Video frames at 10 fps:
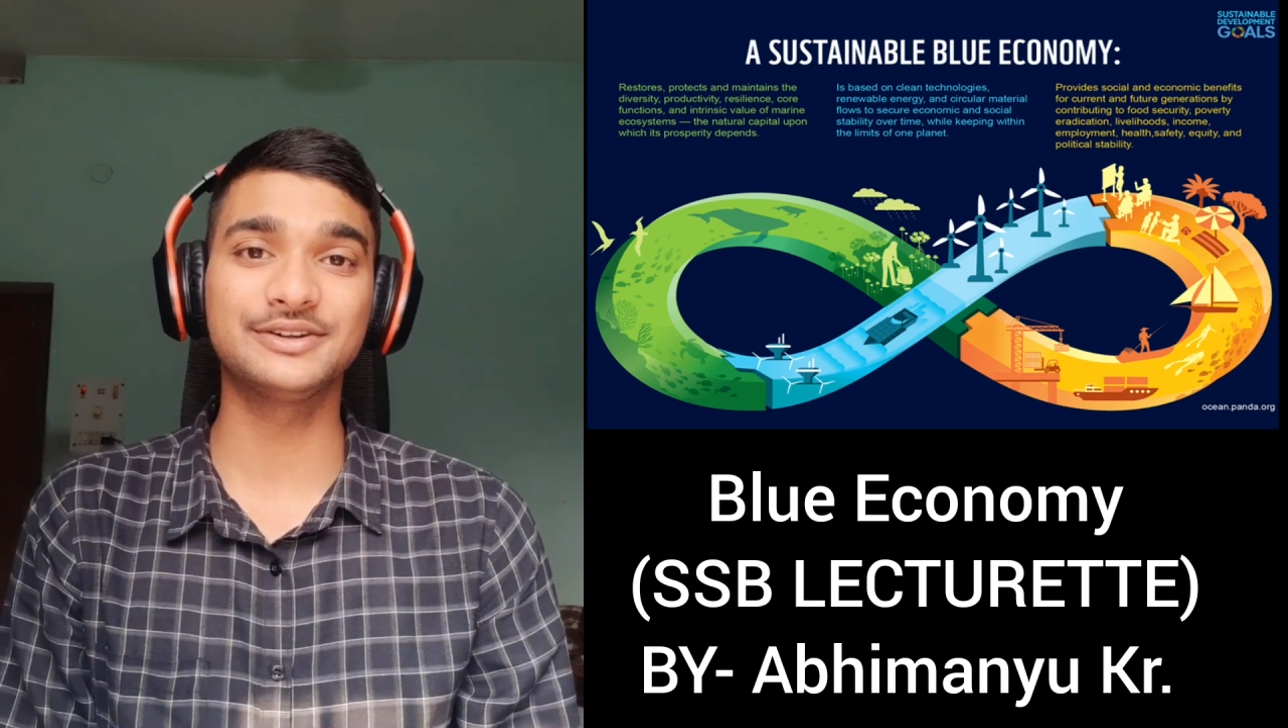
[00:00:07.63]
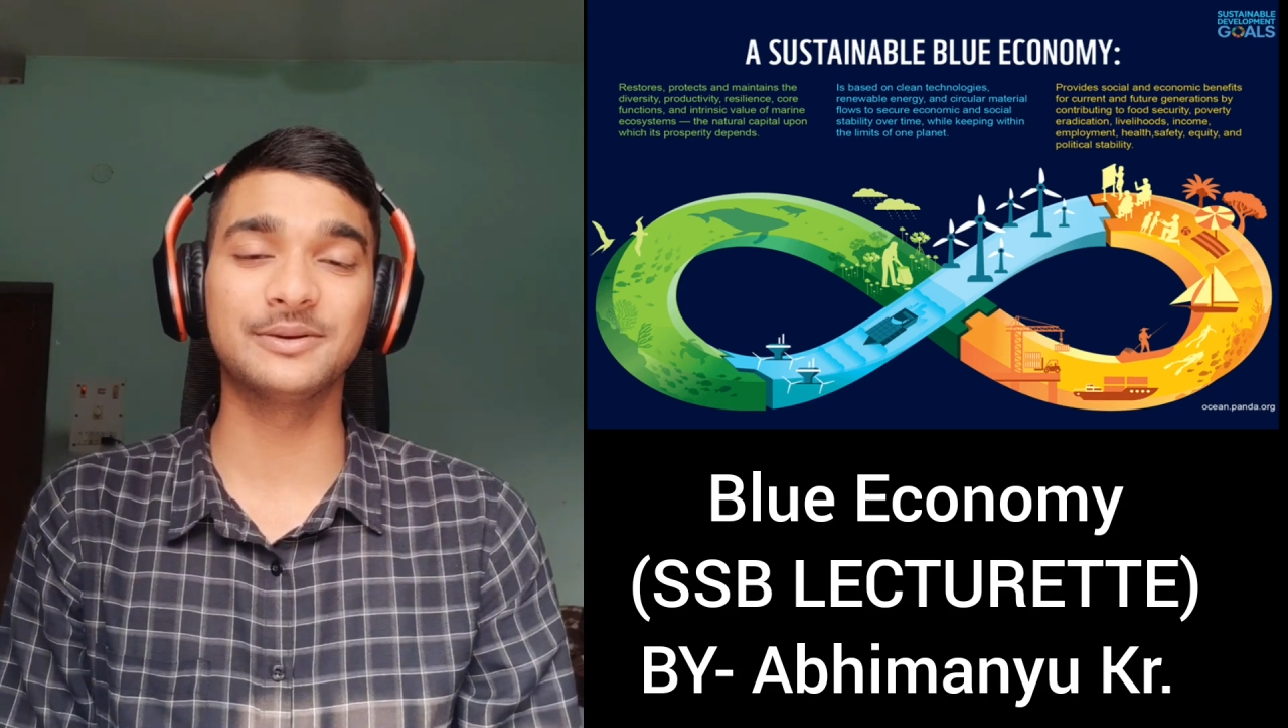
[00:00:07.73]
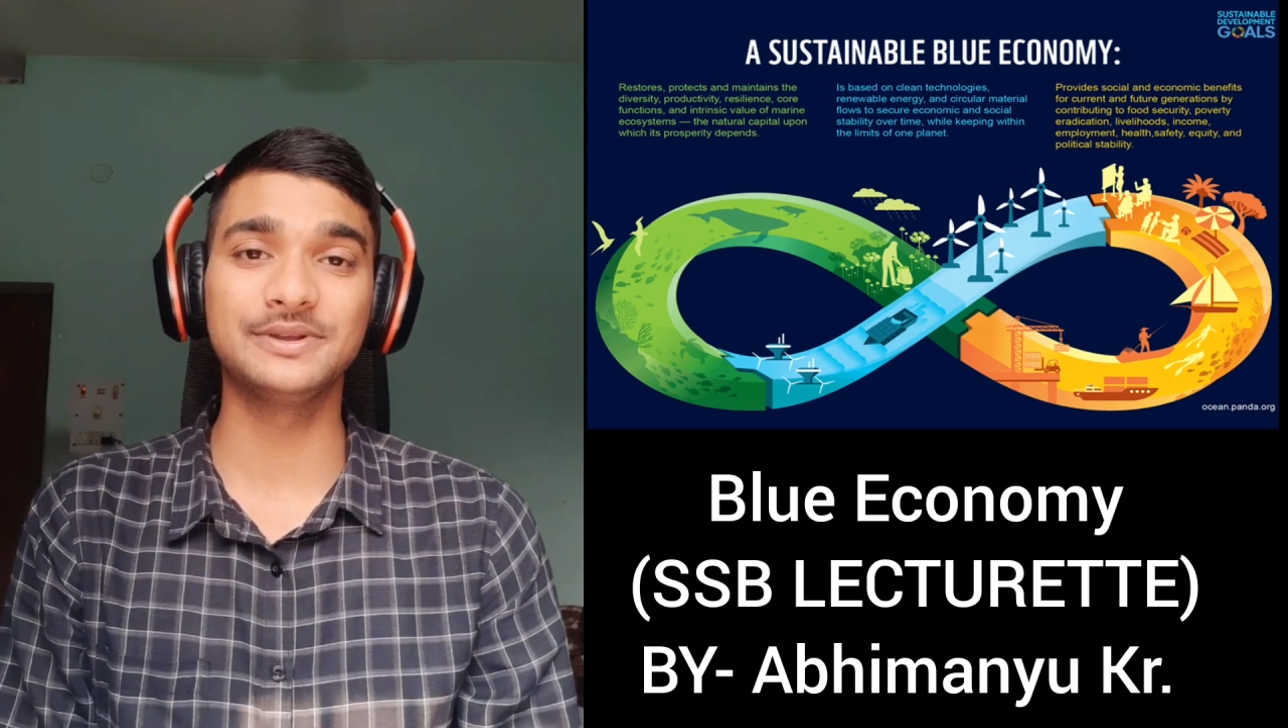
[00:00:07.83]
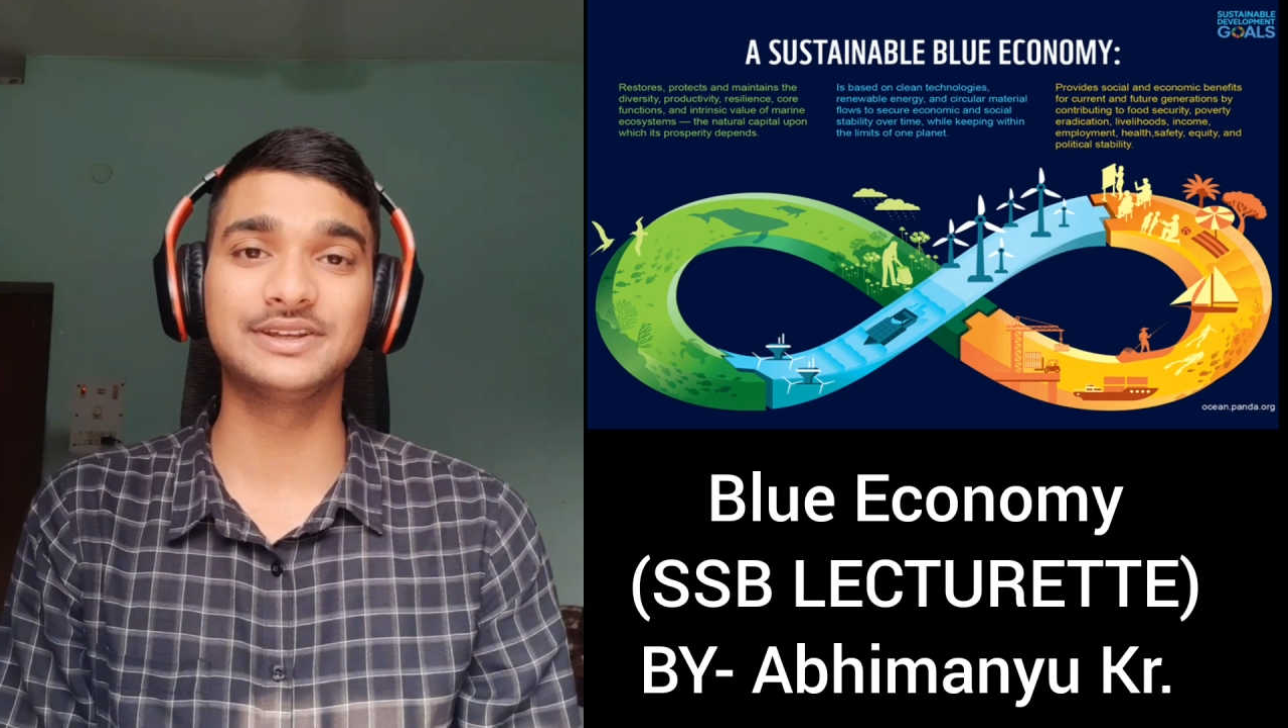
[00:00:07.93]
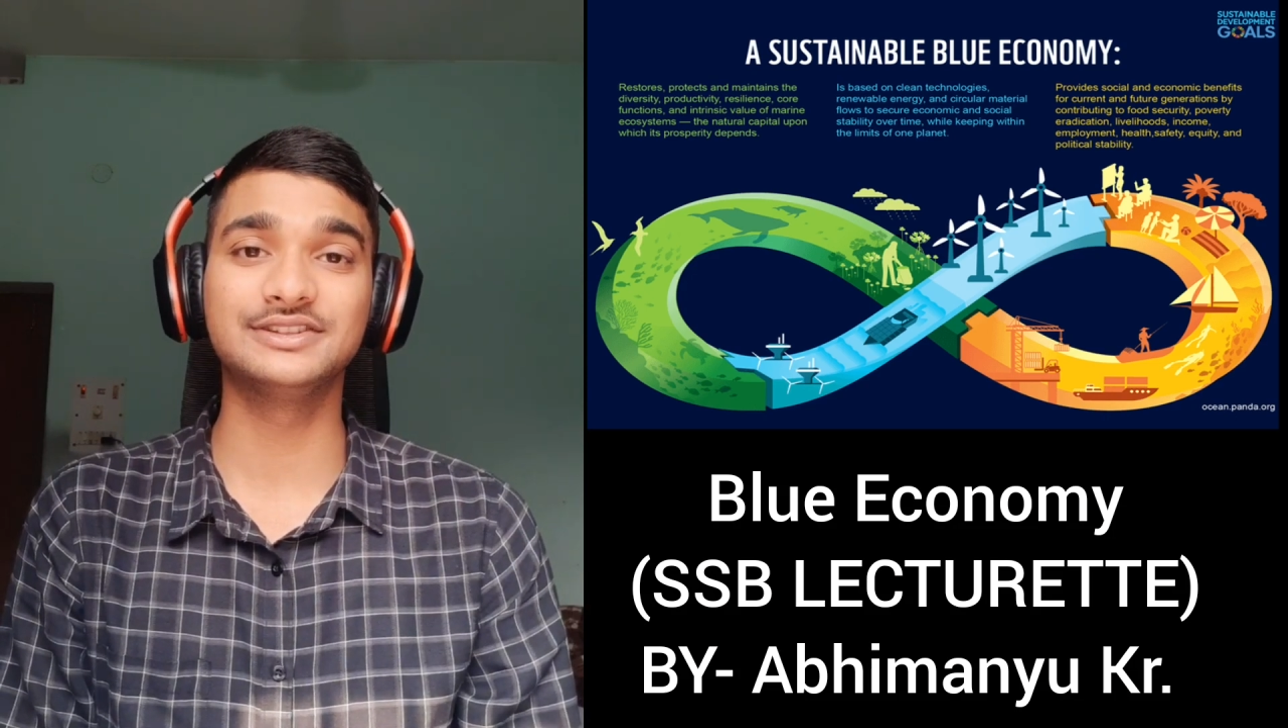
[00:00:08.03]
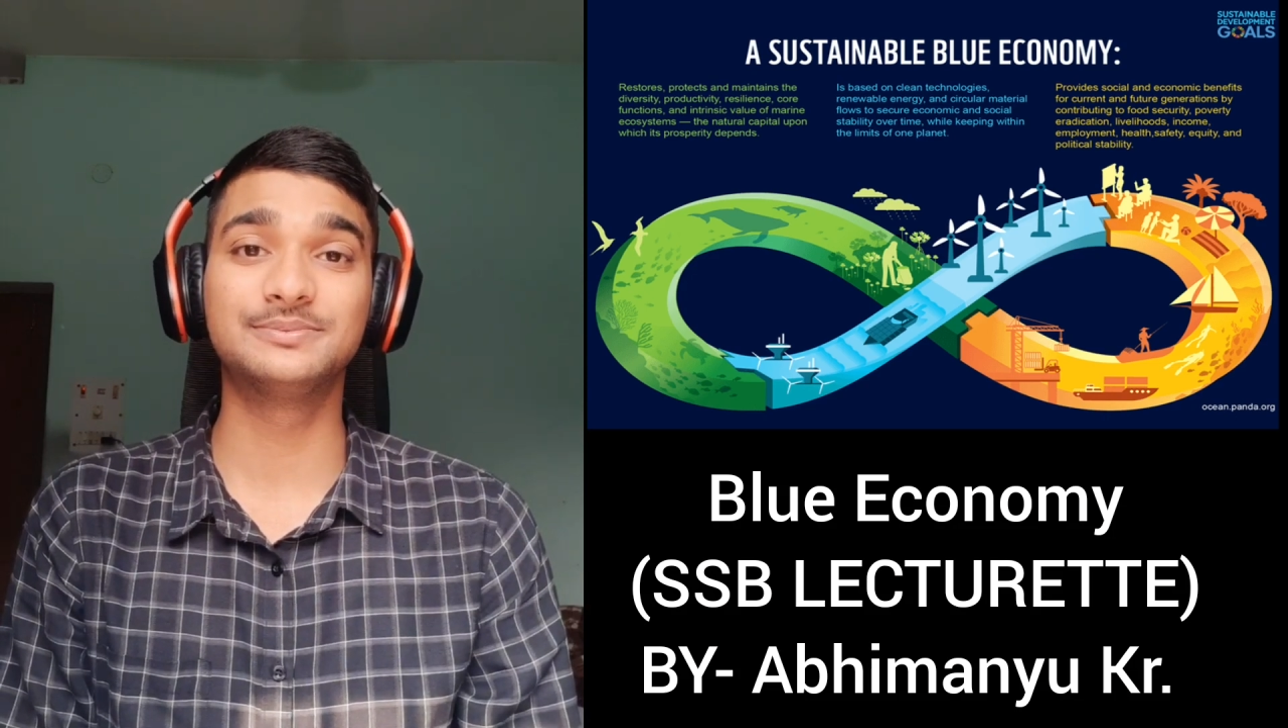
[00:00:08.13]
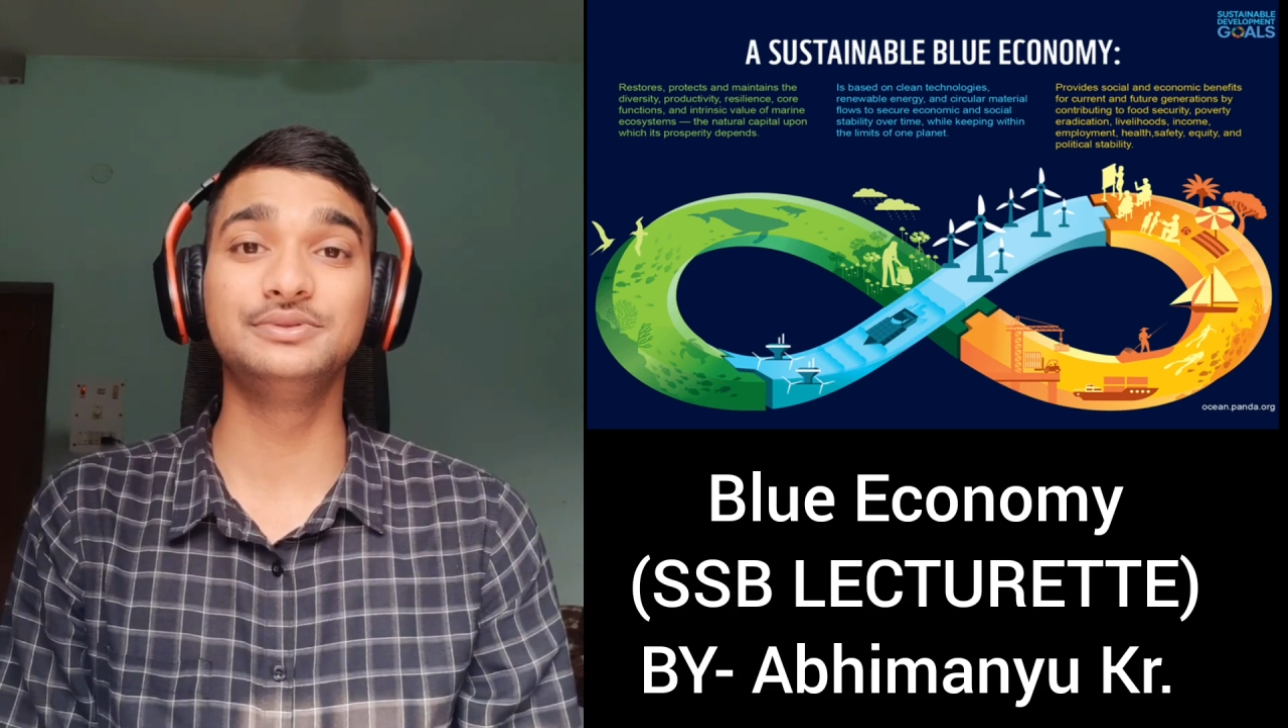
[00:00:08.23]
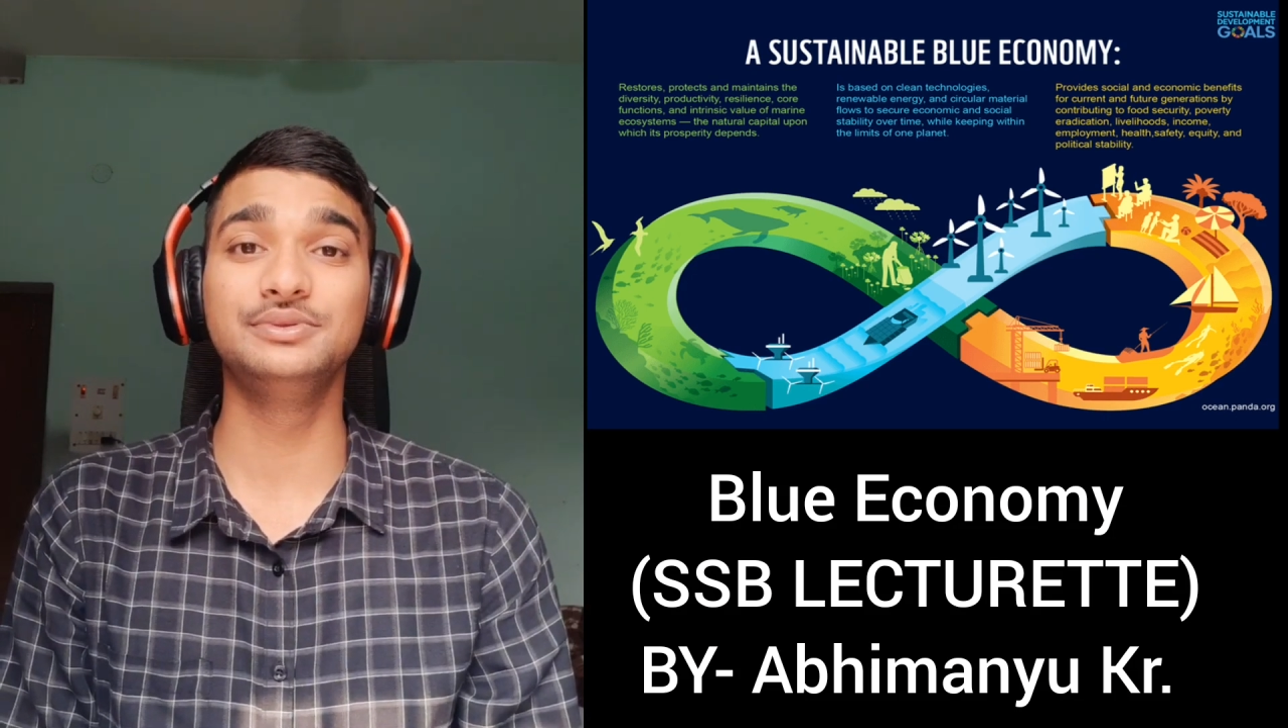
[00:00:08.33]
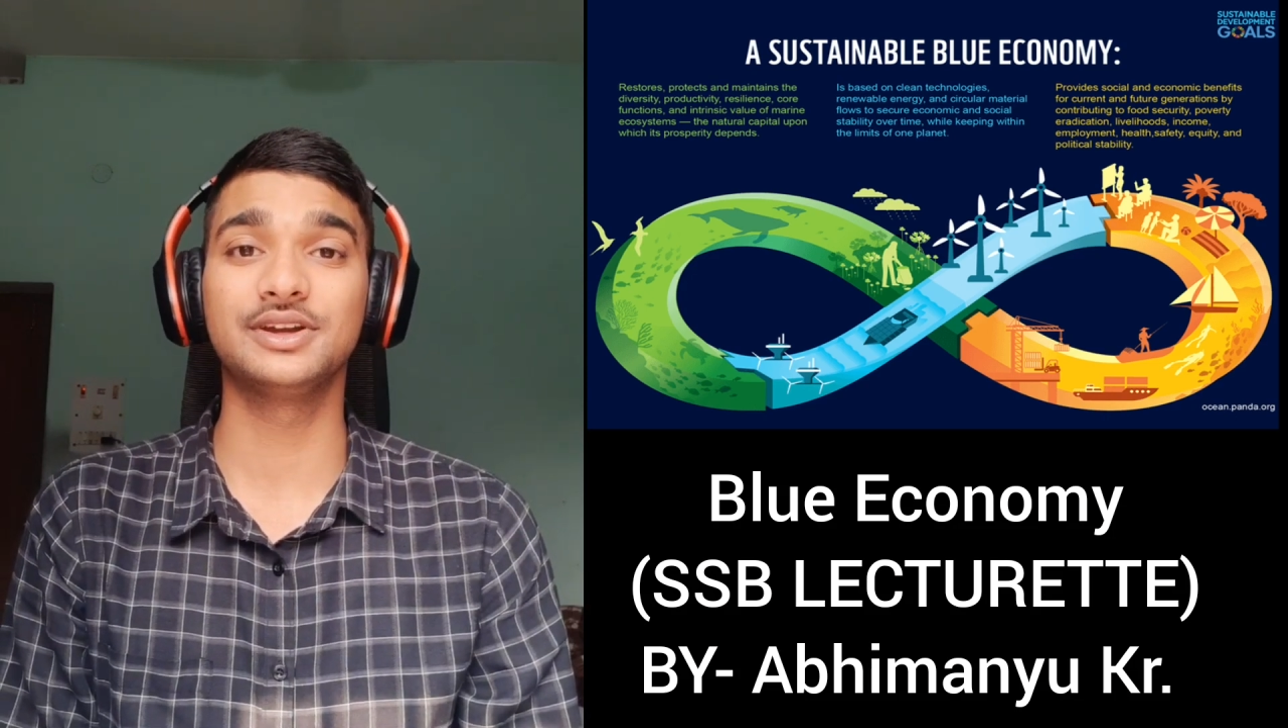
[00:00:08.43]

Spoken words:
topic is blue